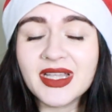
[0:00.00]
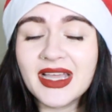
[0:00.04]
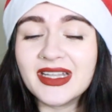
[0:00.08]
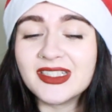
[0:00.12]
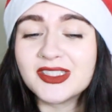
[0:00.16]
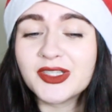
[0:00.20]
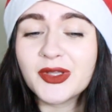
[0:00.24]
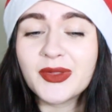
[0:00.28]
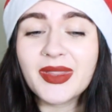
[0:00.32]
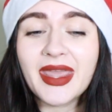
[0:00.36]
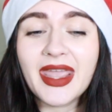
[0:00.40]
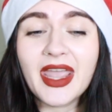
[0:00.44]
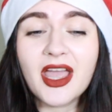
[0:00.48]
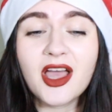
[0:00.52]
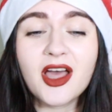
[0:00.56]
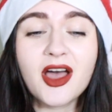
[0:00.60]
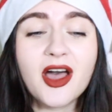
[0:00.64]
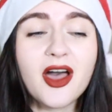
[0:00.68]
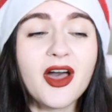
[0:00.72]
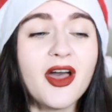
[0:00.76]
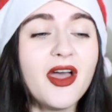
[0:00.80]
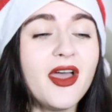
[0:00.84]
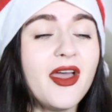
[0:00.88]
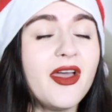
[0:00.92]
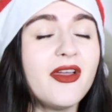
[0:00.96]
And so they
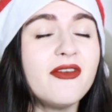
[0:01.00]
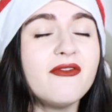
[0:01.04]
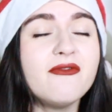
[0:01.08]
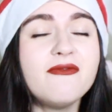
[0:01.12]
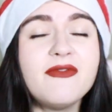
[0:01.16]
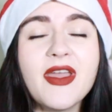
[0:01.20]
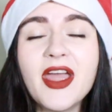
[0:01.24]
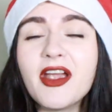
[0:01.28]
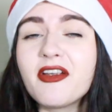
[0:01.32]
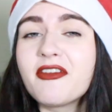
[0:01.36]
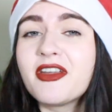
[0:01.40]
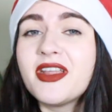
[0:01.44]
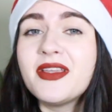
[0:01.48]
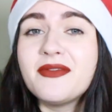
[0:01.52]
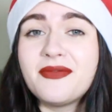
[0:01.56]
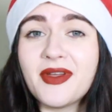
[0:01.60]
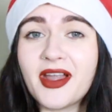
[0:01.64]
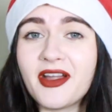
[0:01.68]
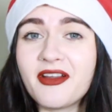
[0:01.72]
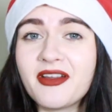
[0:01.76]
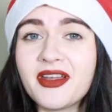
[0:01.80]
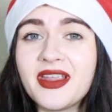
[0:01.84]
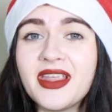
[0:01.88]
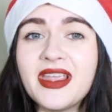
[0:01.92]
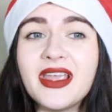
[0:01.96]
are very,
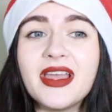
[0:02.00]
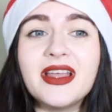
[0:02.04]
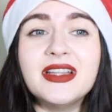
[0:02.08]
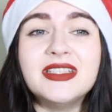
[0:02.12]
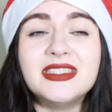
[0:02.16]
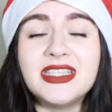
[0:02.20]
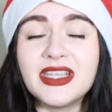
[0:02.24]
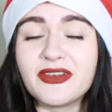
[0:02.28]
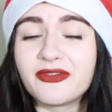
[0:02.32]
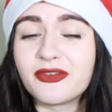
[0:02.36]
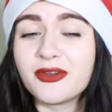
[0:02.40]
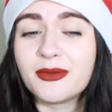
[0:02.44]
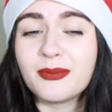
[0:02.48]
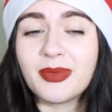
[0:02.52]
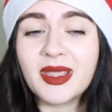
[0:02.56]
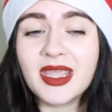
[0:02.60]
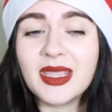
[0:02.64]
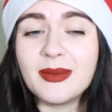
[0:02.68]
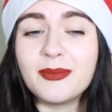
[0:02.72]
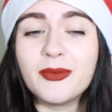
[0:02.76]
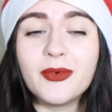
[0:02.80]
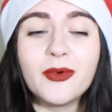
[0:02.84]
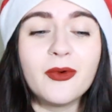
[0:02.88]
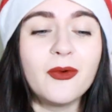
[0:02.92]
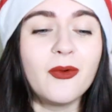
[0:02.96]
very different
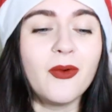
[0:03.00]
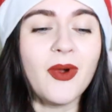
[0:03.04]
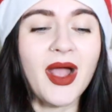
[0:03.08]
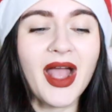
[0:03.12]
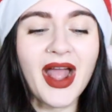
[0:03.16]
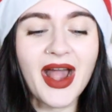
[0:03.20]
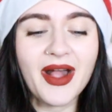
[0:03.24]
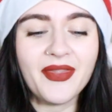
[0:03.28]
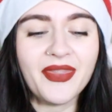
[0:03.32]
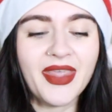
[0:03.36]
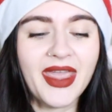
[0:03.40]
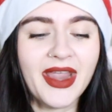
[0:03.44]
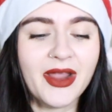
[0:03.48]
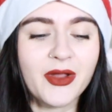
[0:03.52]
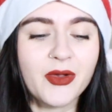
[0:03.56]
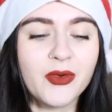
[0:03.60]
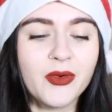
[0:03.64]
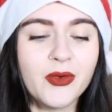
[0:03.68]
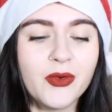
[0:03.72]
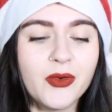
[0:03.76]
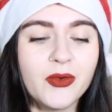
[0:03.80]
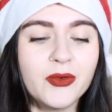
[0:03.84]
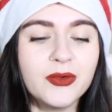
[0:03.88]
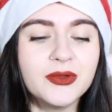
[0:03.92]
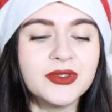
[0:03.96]
people at their
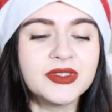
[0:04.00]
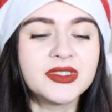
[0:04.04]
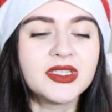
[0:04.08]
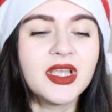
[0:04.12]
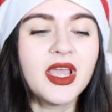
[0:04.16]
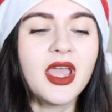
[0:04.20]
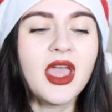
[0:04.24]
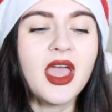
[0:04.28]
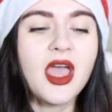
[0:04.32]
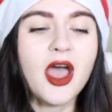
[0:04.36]
cores.